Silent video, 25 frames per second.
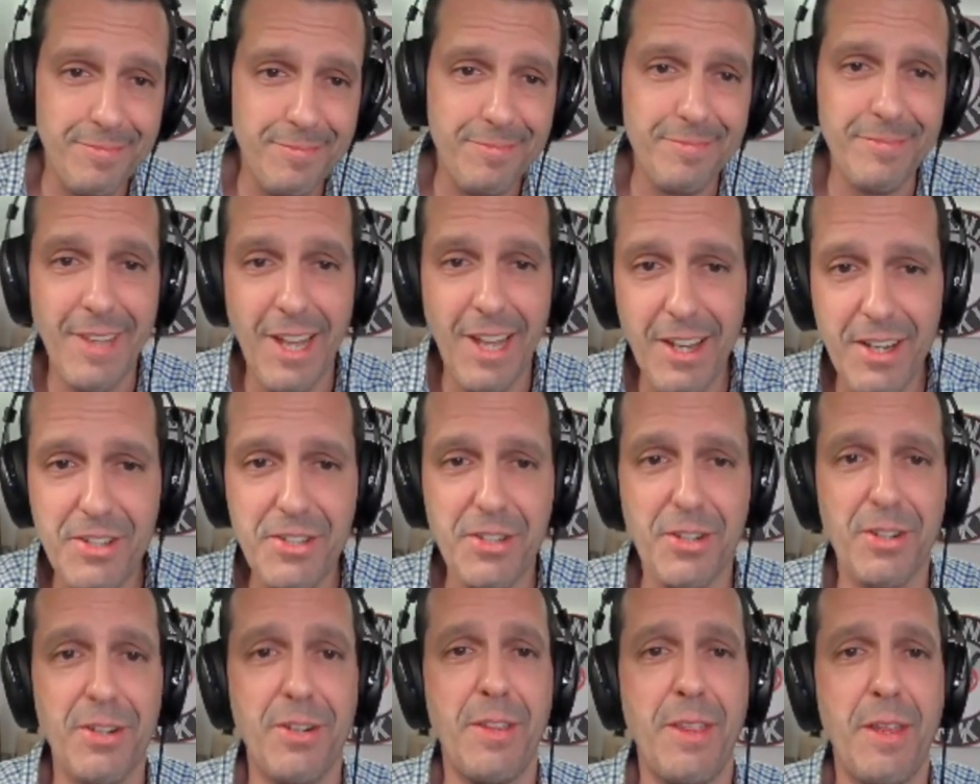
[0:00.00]

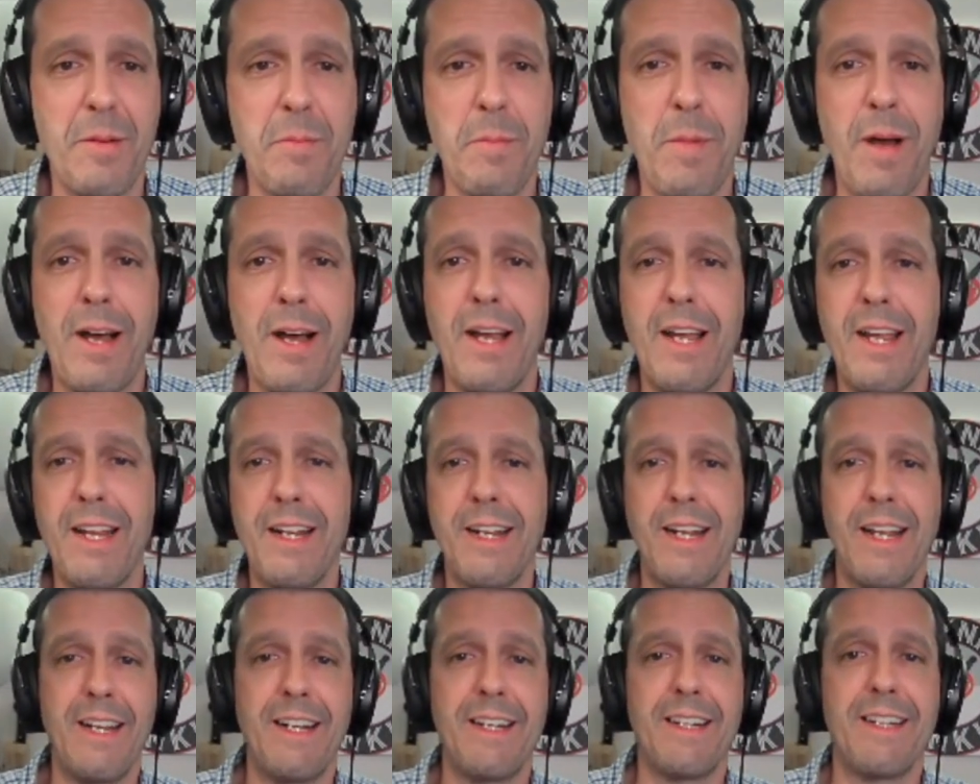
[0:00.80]
nicer than
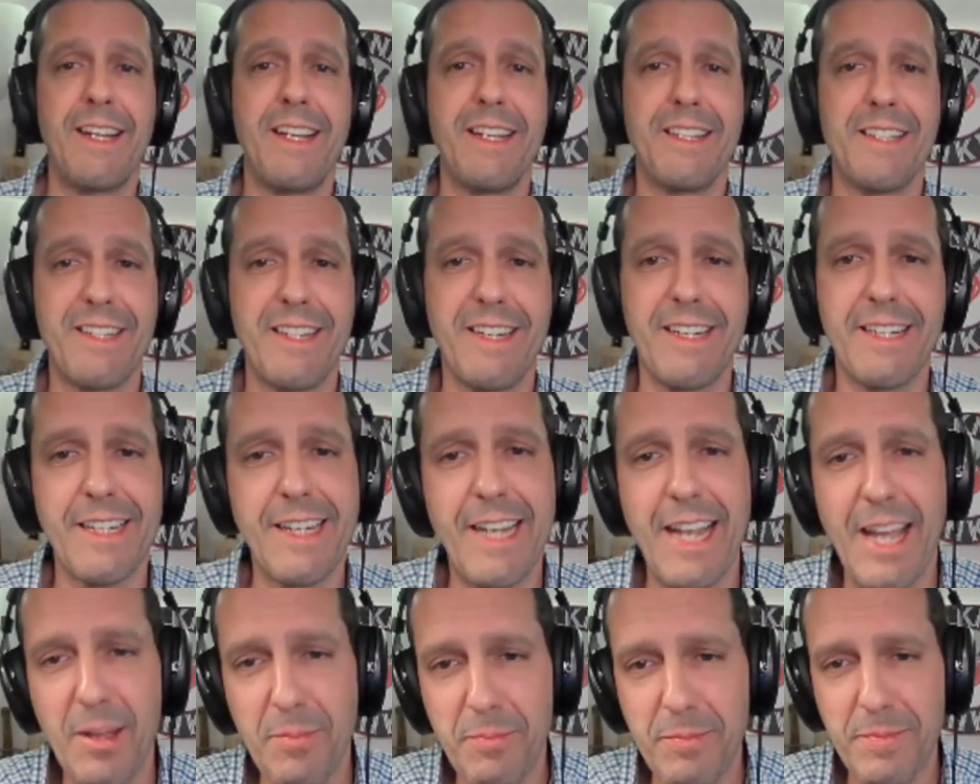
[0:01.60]
mine and is in
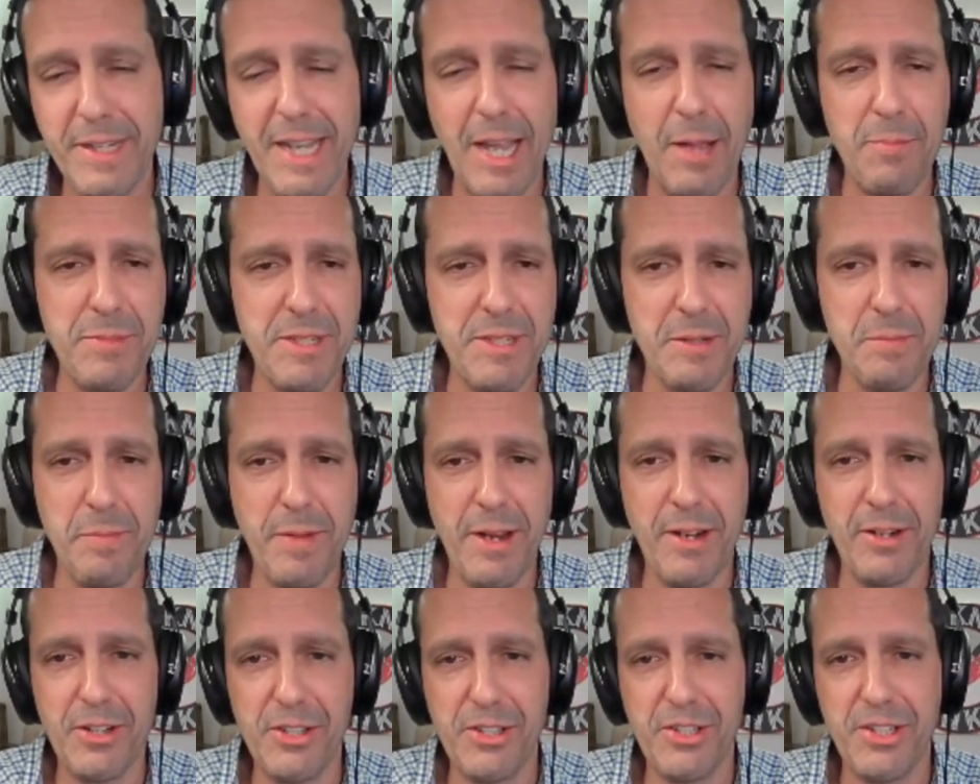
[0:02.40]
kept kept in
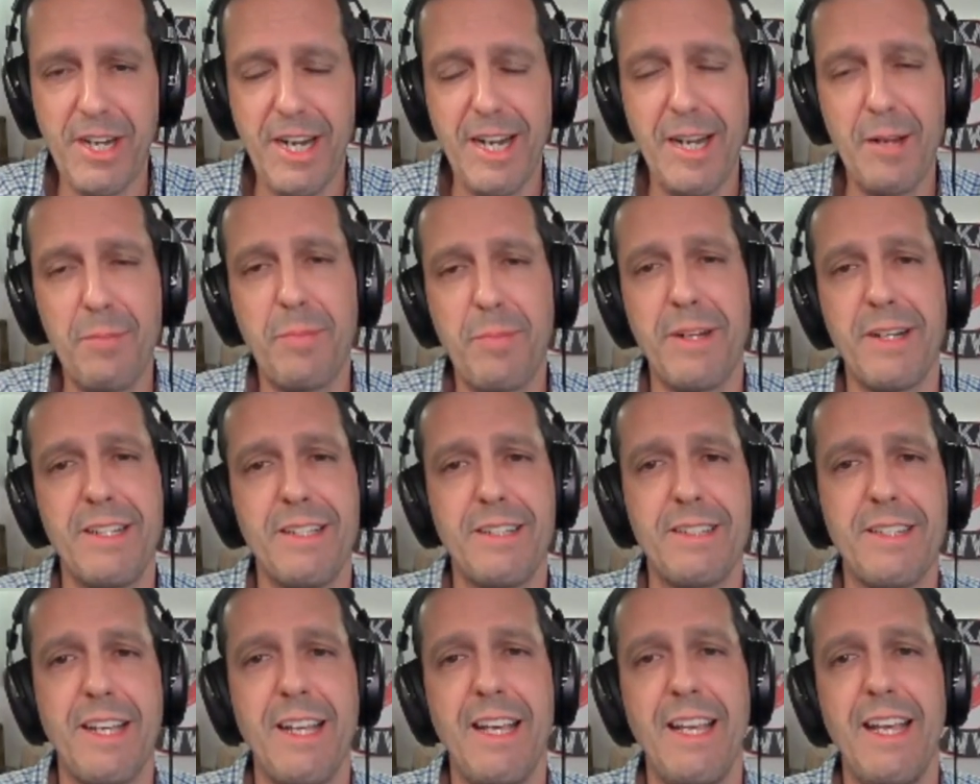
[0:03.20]
better shape and
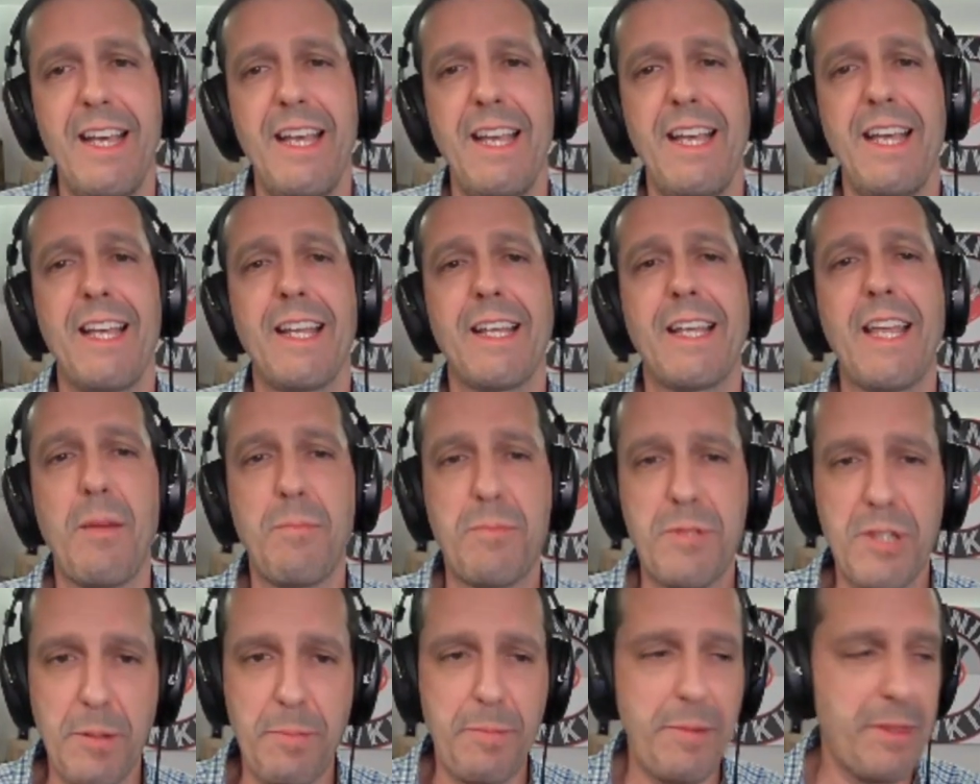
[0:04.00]
is
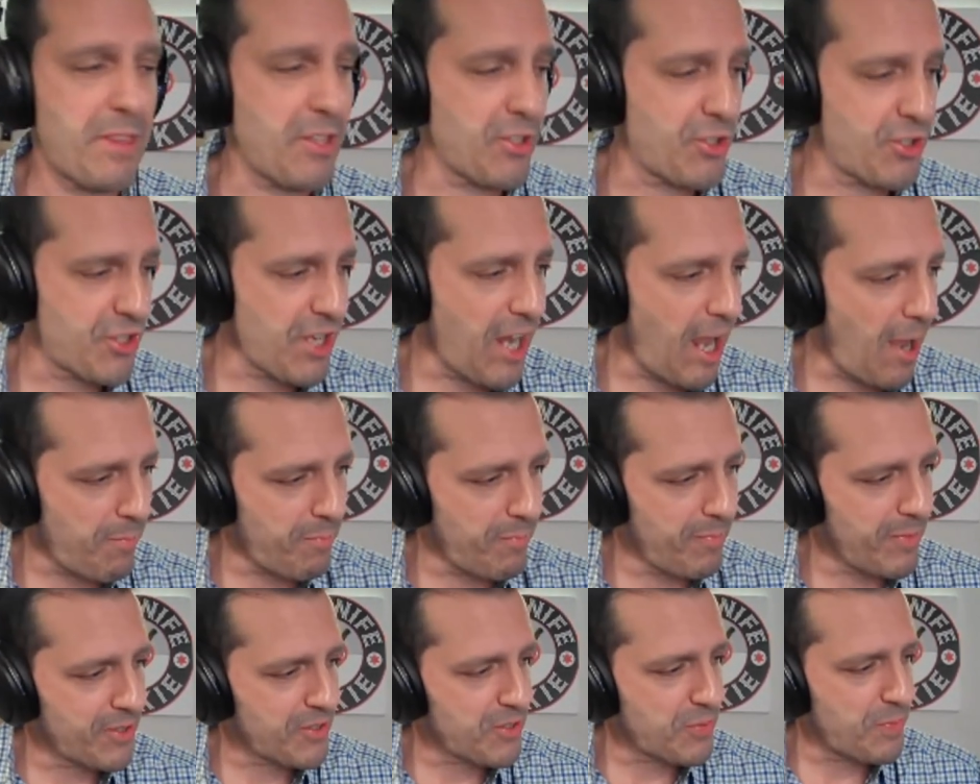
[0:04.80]
kept up at the shop
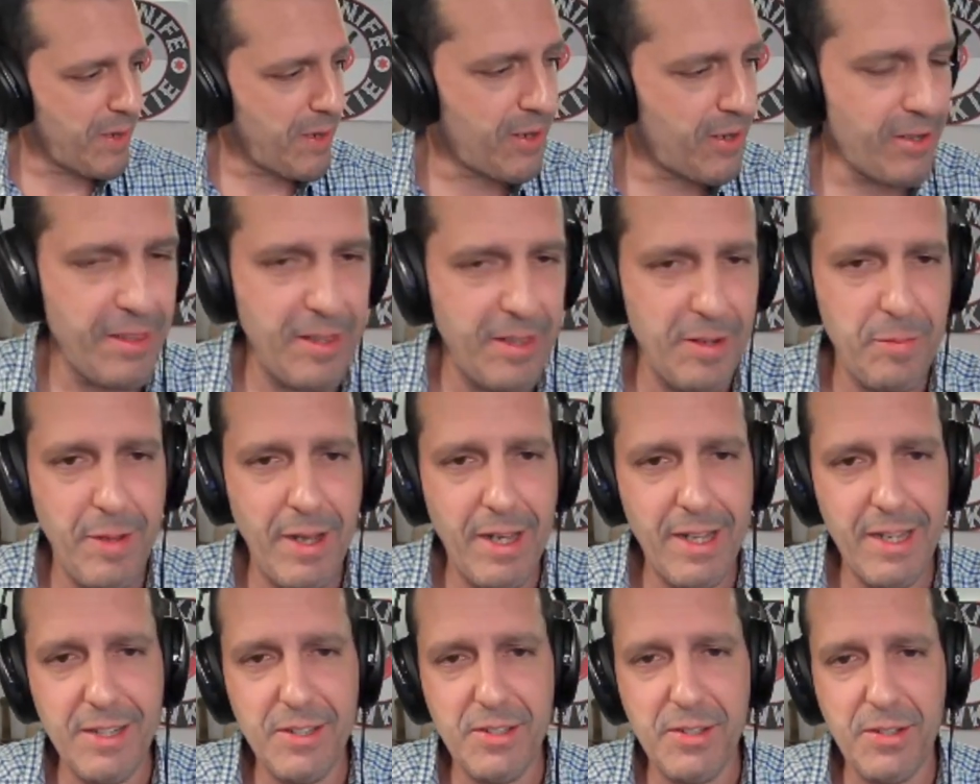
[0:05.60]
much better than
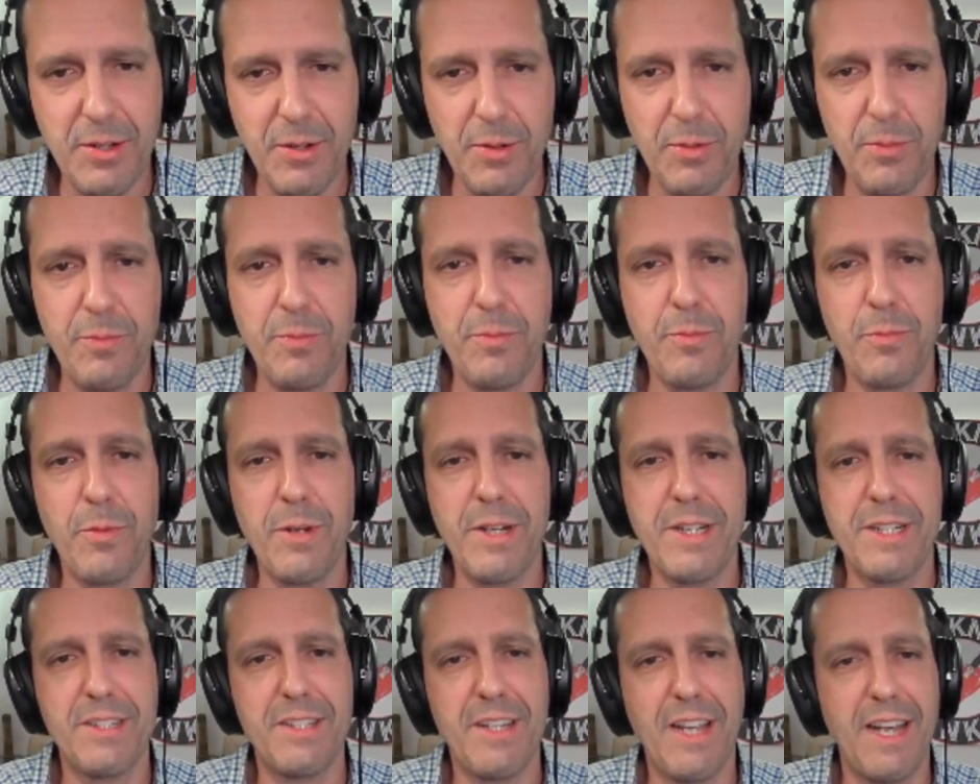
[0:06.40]
mine so
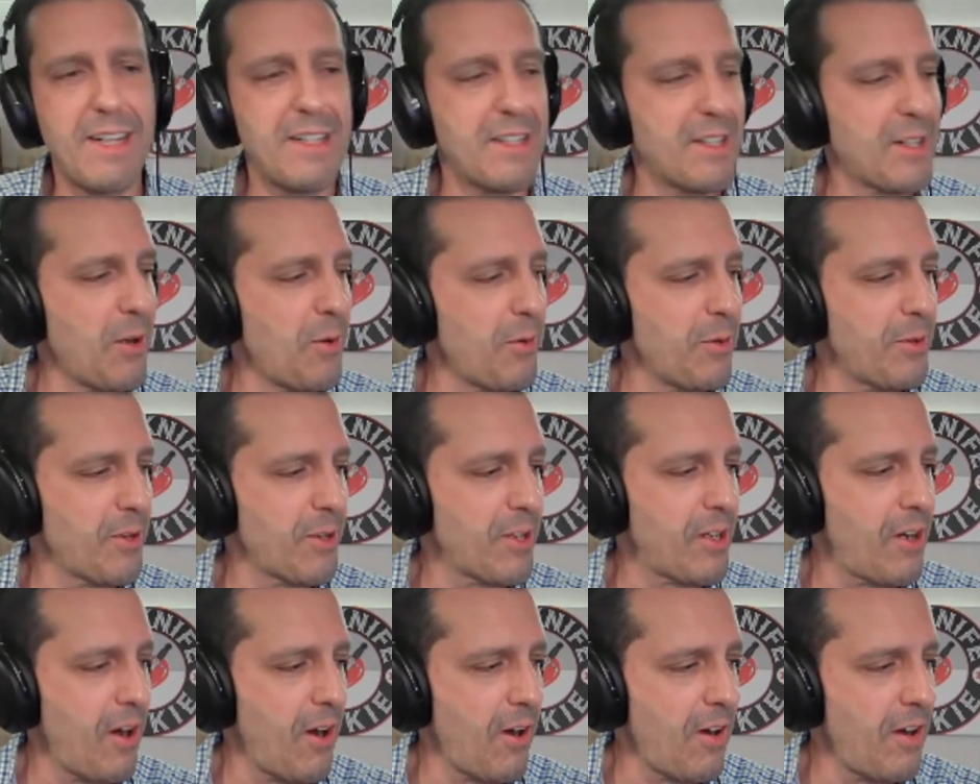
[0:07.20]
we decided to go with her
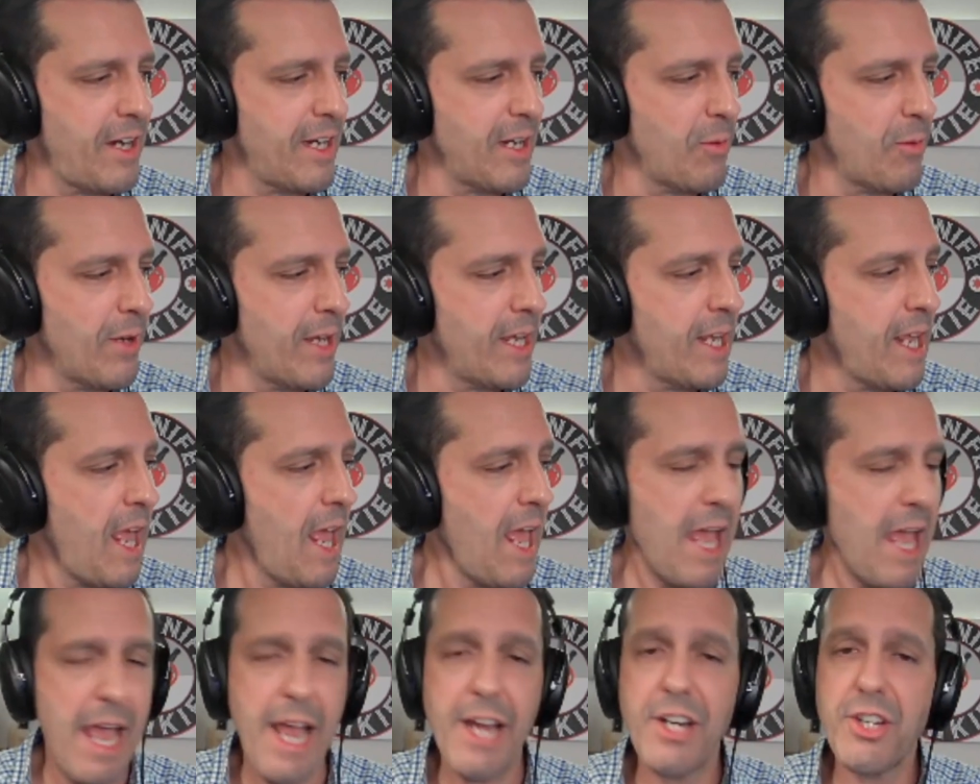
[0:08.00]
car anyway
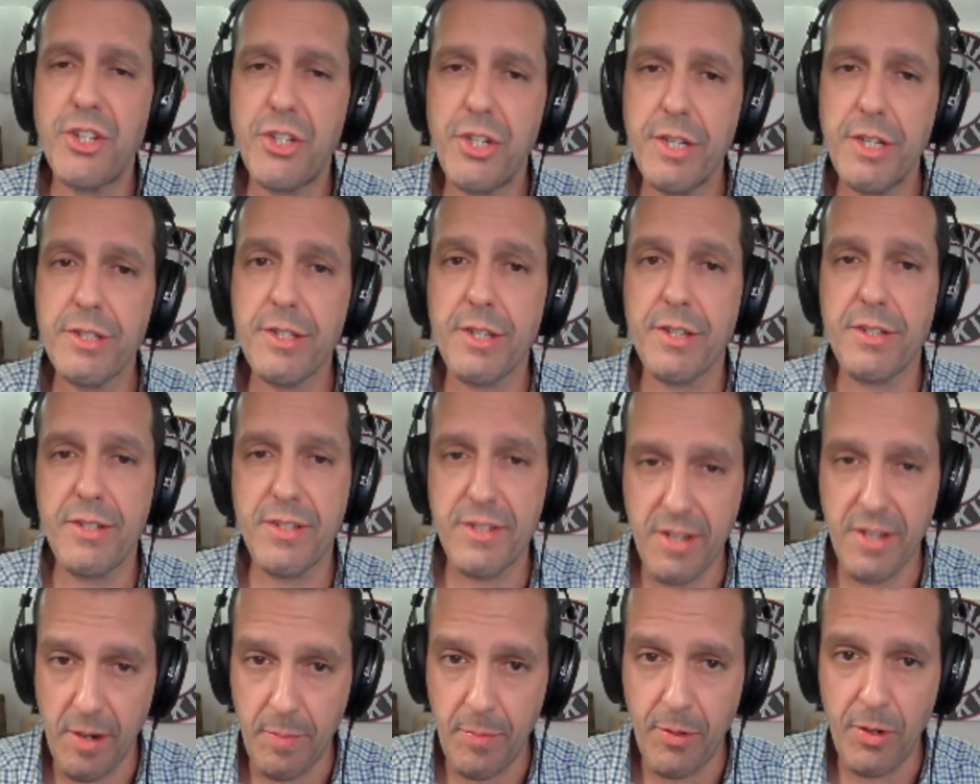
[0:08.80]
and she is a
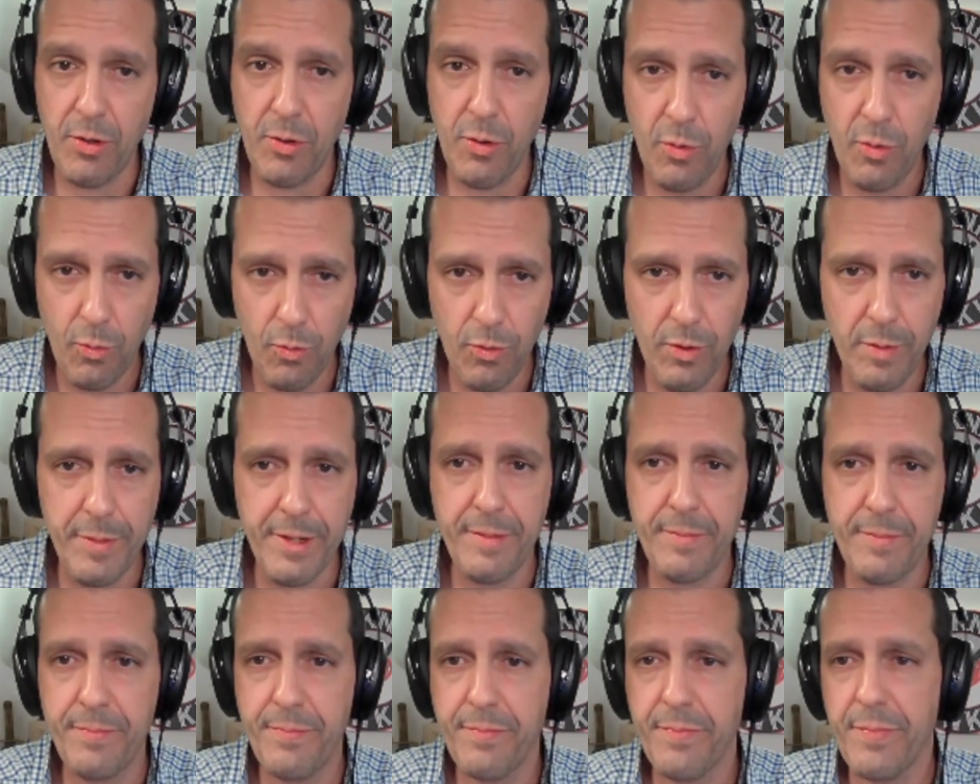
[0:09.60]
stubborn
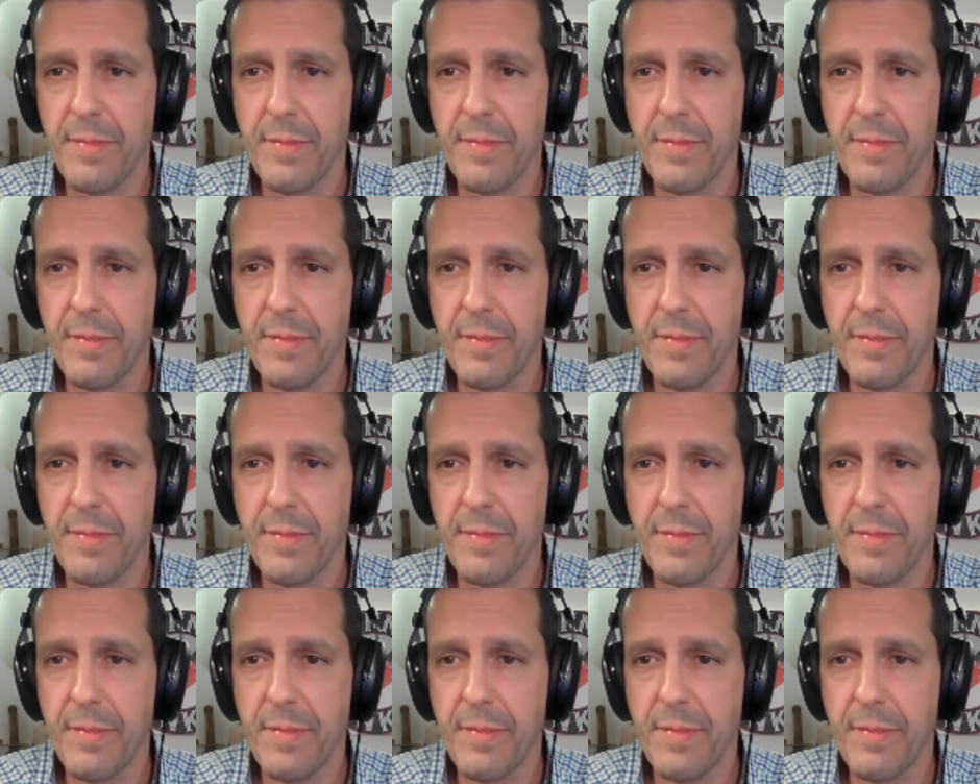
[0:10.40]
woman